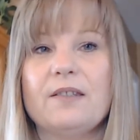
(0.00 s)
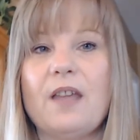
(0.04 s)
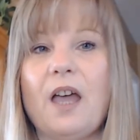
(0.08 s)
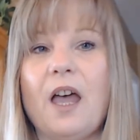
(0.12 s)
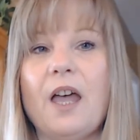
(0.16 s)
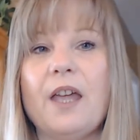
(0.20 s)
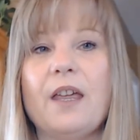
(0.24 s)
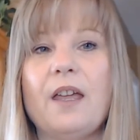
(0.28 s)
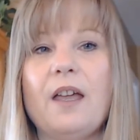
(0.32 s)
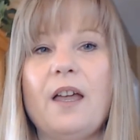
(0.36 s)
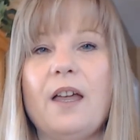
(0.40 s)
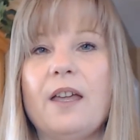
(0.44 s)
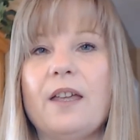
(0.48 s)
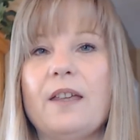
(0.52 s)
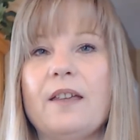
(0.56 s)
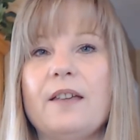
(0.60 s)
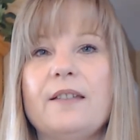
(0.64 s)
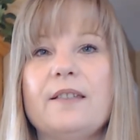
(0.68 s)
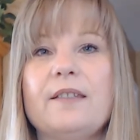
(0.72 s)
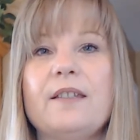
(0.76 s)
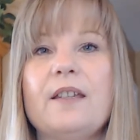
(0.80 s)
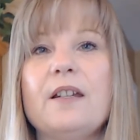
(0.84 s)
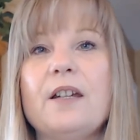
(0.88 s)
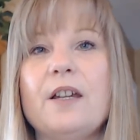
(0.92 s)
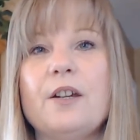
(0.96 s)
Like I
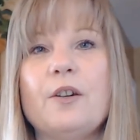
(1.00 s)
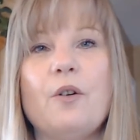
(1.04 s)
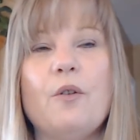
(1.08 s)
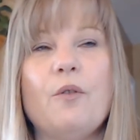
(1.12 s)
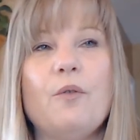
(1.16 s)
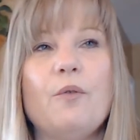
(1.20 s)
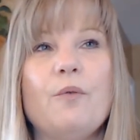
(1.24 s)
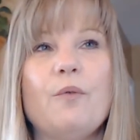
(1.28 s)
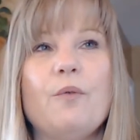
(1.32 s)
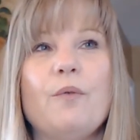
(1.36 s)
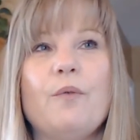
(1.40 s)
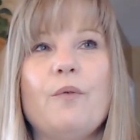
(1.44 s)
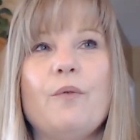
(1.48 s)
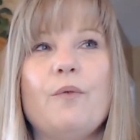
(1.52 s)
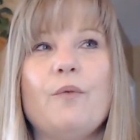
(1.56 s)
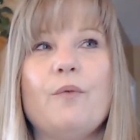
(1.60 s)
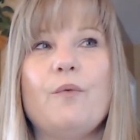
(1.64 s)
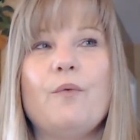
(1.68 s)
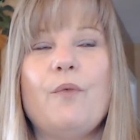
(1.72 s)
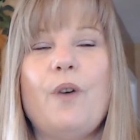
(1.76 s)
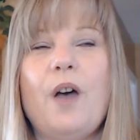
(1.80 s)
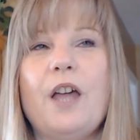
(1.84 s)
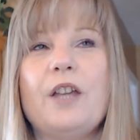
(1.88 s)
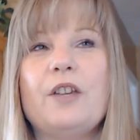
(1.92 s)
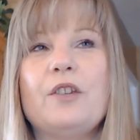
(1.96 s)
said, I
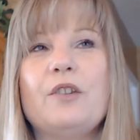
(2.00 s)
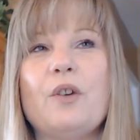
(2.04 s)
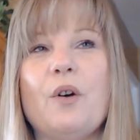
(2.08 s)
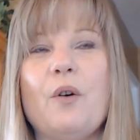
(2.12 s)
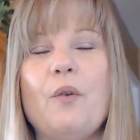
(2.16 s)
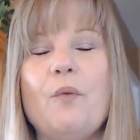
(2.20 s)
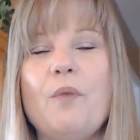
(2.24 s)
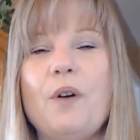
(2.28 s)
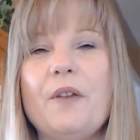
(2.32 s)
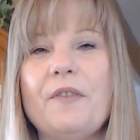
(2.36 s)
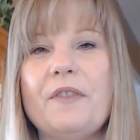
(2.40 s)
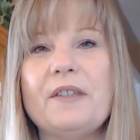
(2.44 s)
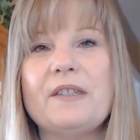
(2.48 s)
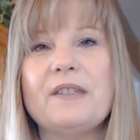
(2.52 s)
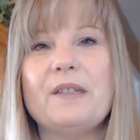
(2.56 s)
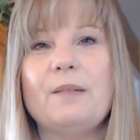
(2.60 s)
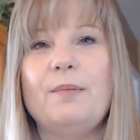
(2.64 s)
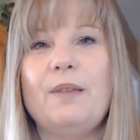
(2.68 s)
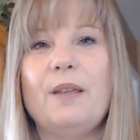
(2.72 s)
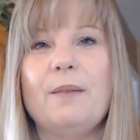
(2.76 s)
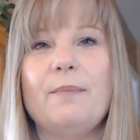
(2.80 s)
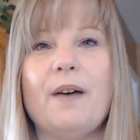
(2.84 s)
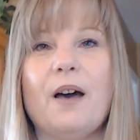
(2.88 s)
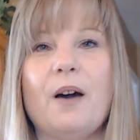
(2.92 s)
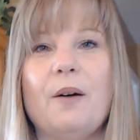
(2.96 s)
don't want this to
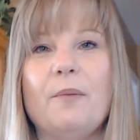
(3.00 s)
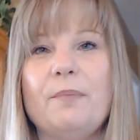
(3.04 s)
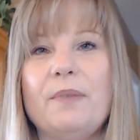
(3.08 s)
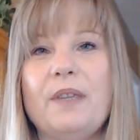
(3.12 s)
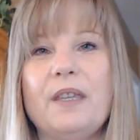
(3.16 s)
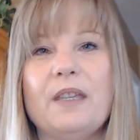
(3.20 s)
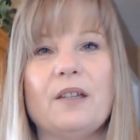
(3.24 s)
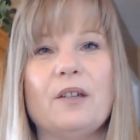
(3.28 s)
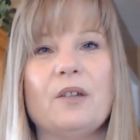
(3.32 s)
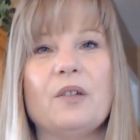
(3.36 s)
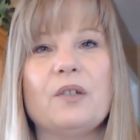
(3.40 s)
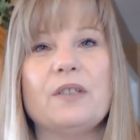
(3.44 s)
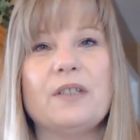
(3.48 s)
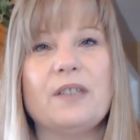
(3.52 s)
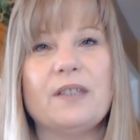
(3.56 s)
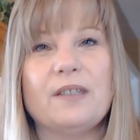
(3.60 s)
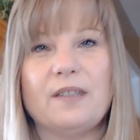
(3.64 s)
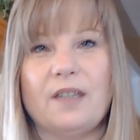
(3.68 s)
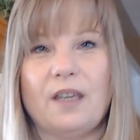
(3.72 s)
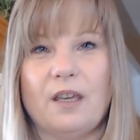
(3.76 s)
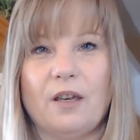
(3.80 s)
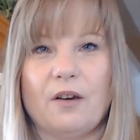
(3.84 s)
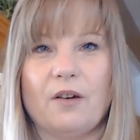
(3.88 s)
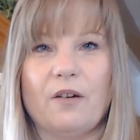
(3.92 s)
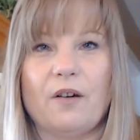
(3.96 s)
be about being a good
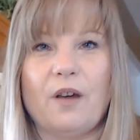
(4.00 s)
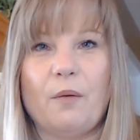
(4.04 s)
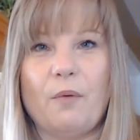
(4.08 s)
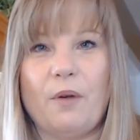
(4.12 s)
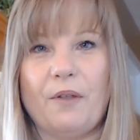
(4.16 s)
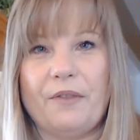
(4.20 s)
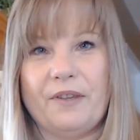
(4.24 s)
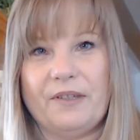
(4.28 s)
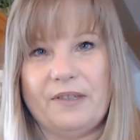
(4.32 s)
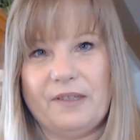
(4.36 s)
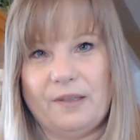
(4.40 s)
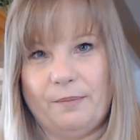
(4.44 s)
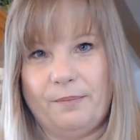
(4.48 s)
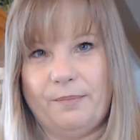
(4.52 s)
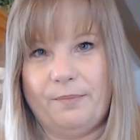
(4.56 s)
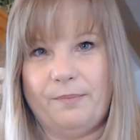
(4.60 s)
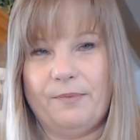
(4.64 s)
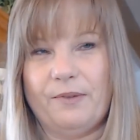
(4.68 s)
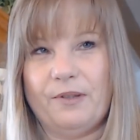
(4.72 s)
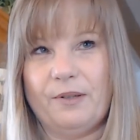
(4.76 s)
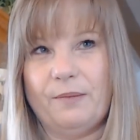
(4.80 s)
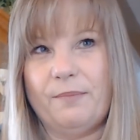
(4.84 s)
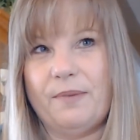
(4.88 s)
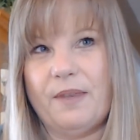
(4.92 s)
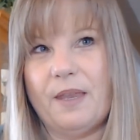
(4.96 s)
singer. I want this
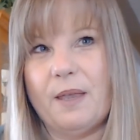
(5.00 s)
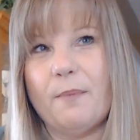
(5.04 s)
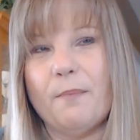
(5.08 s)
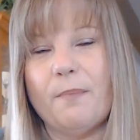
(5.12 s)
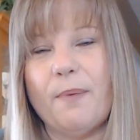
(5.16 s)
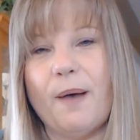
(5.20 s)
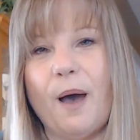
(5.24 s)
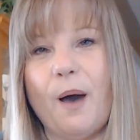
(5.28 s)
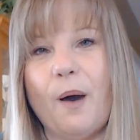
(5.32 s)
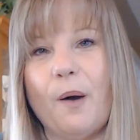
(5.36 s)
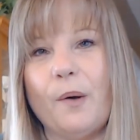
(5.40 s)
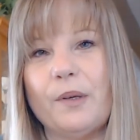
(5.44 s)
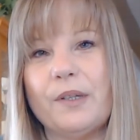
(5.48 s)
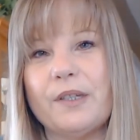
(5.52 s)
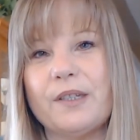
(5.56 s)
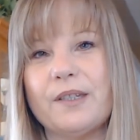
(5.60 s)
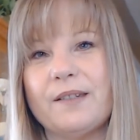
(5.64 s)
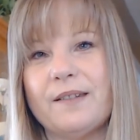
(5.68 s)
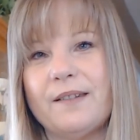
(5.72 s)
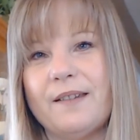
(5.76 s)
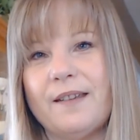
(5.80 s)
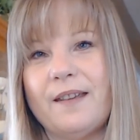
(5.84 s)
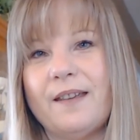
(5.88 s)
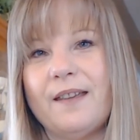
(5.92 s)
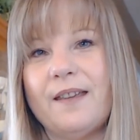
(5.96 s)
to be about
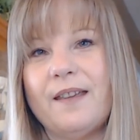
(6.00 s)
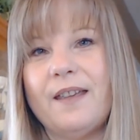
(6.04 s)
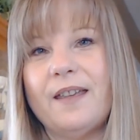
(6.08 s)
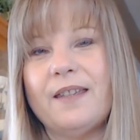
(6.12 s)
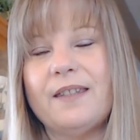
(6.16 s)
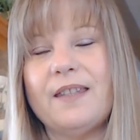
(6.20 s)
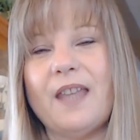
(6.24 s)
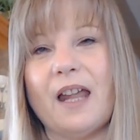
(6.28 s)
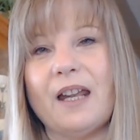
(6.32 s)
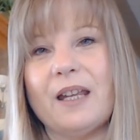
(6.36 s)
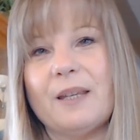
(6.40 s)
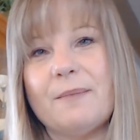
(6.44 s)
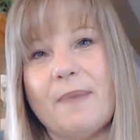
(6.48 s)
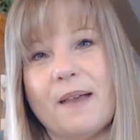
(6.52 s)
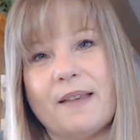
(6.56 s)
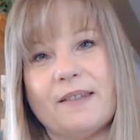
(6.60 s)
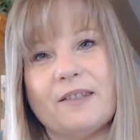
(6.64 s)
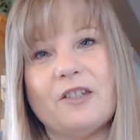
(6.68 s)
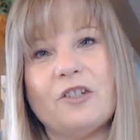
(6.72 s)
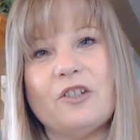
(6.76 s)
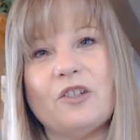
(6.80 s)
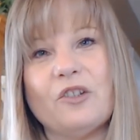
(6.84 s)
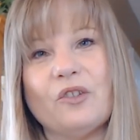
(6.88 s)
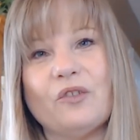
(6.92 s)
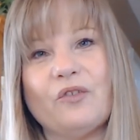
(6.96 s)
getting
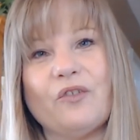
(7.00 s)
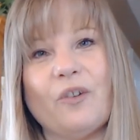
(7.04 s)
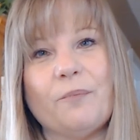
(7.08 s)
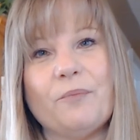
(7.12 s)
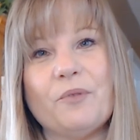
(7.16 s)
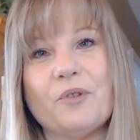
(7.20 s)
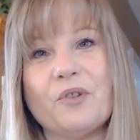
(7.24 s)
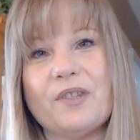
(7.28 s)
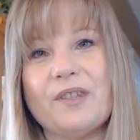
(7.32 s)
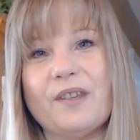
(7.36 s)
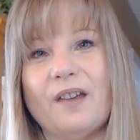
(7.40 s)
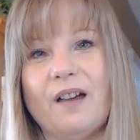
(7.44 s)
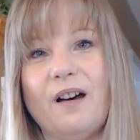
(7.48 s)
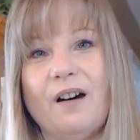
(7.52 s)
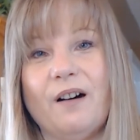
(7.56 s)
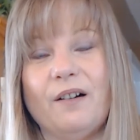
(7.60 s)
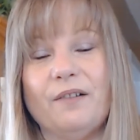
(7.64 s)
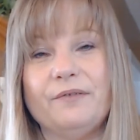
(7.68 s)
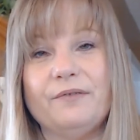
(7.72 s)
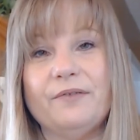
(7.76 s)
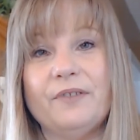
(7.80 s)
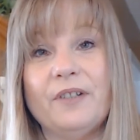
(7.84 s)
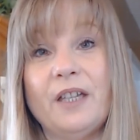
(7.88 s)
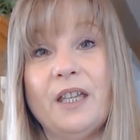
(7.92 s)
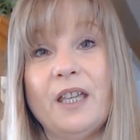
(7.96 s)
messages from
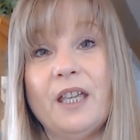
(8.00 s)
yourself.